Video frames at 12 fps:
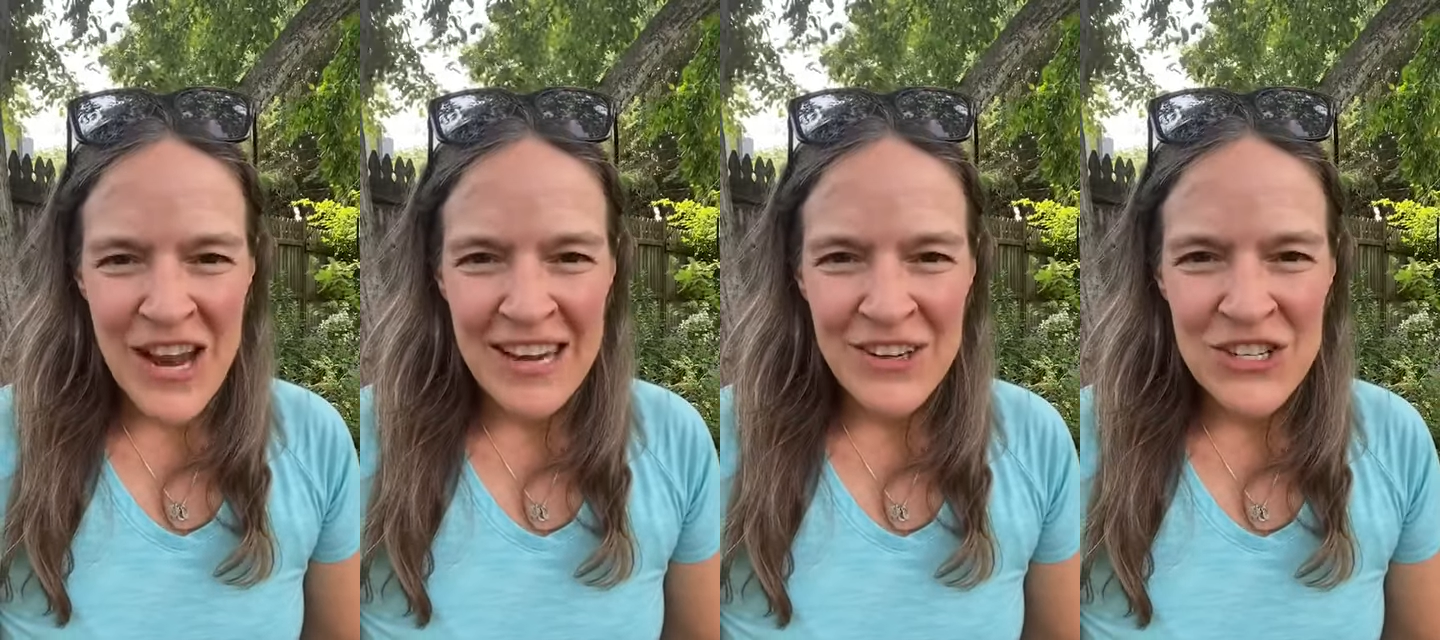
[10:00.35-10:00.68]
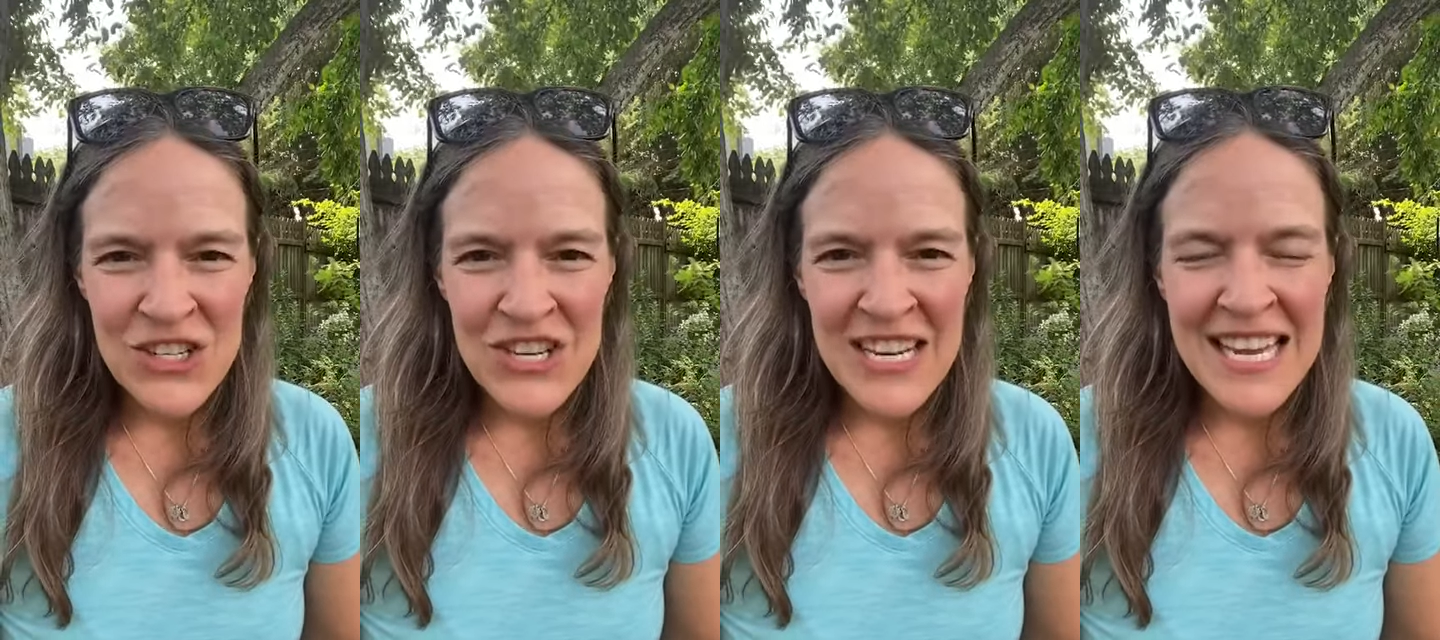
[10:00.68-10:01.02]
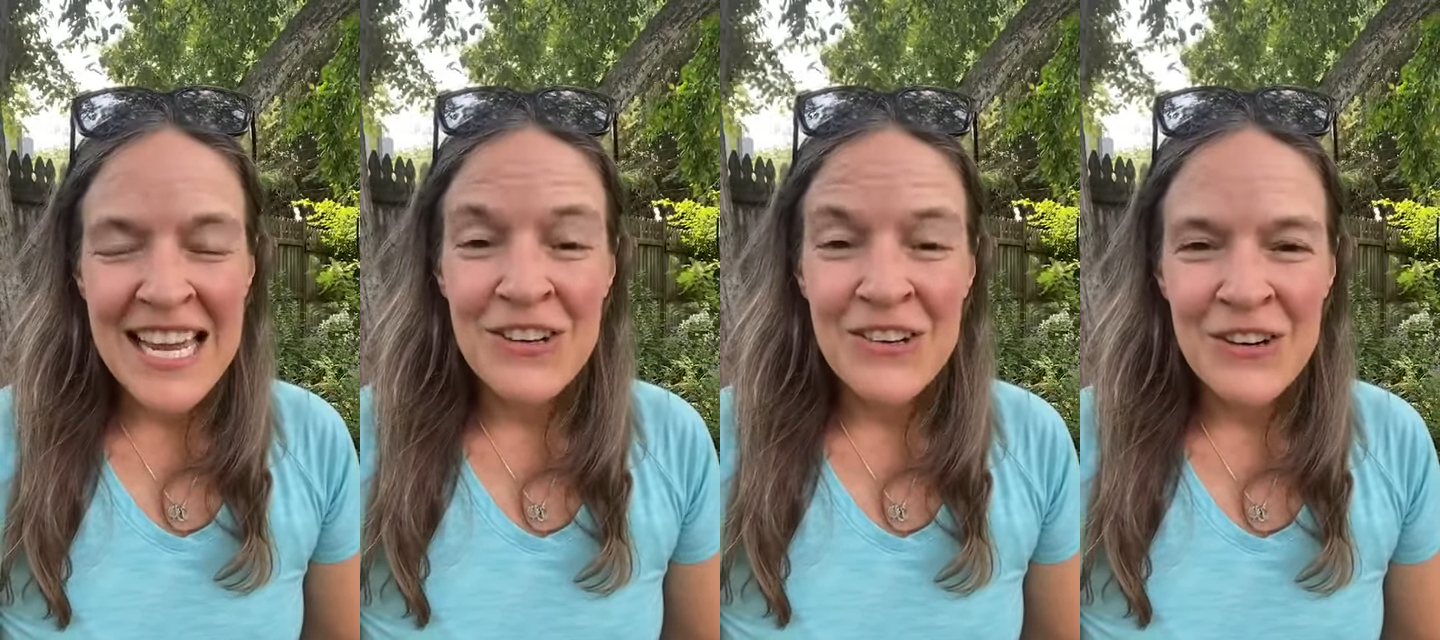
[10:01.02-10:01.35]
energy
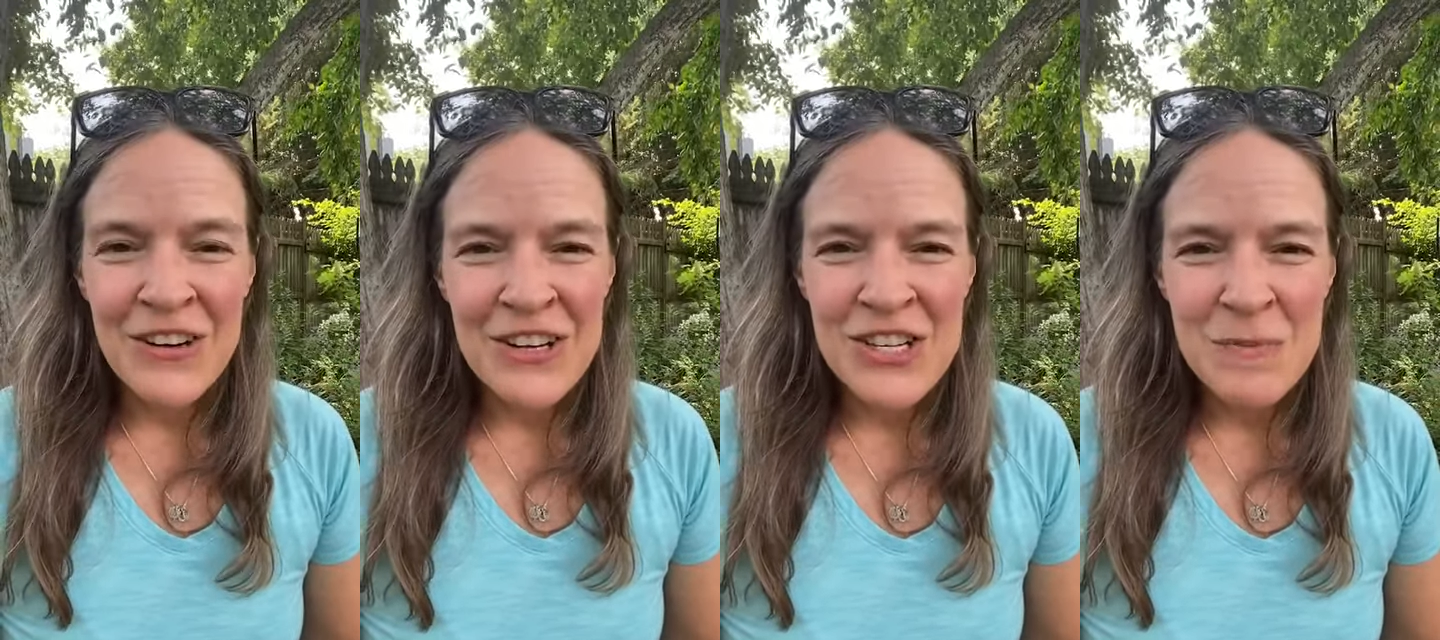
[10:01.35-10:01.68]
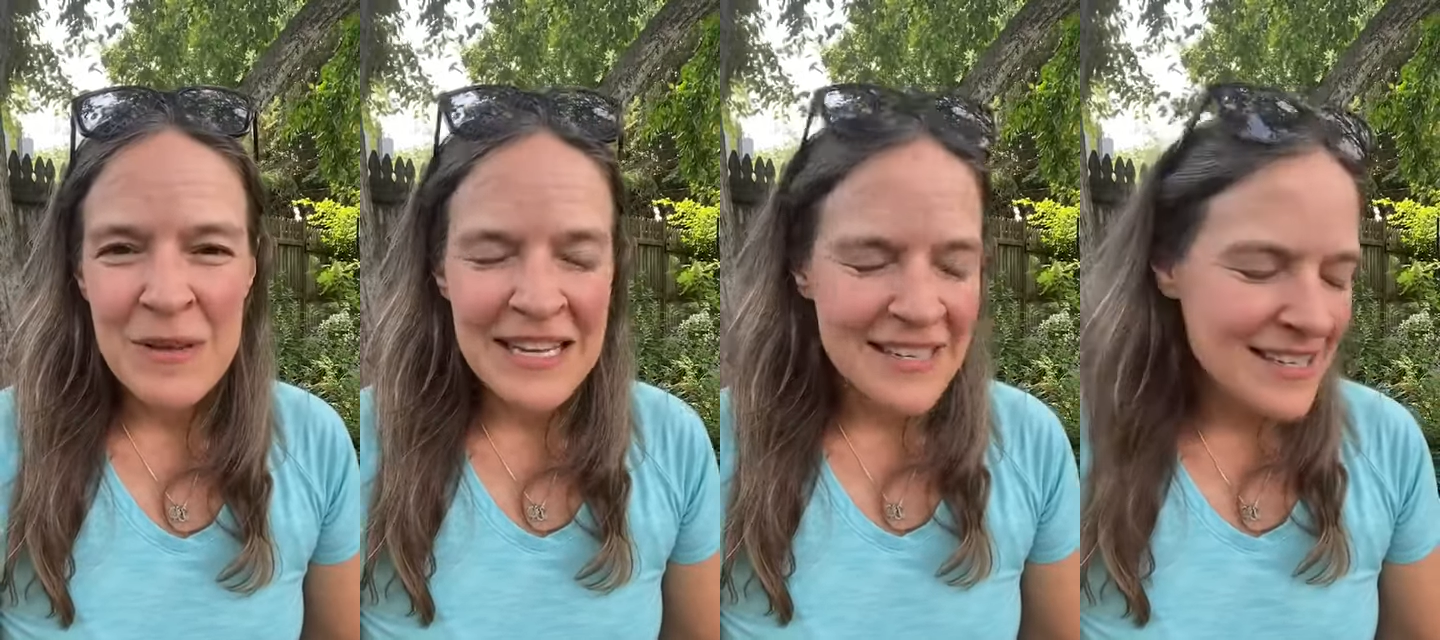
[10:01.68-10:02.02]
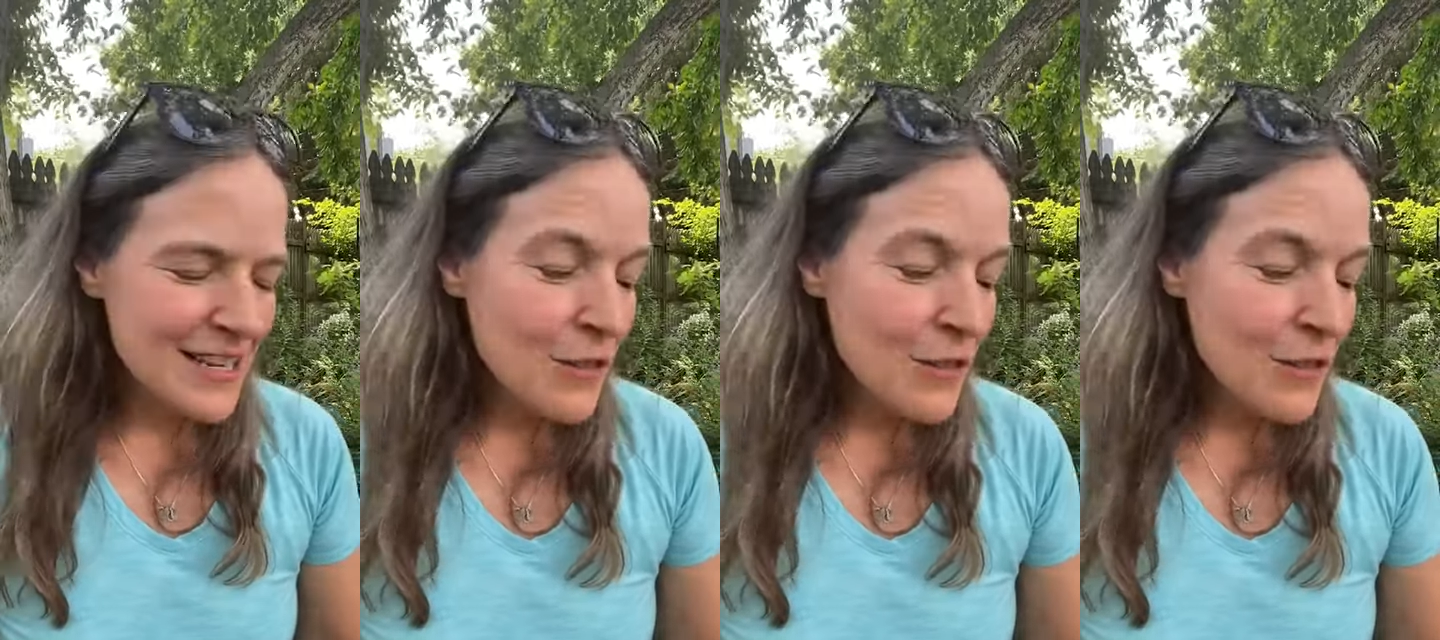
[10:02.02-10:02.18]
and nourishment